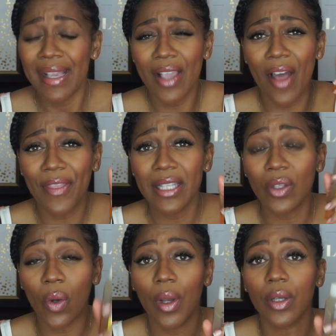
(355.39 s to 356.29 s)
Y'all, this
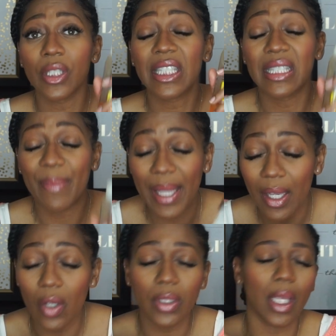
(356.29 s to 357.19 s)
oil
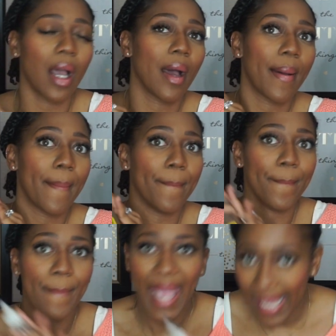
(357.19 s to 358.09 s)
smells
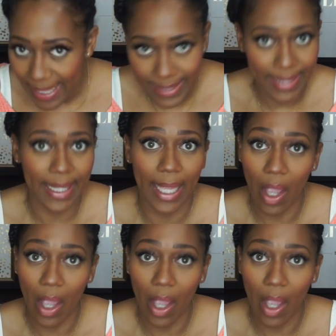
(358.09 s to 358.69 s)
amazing.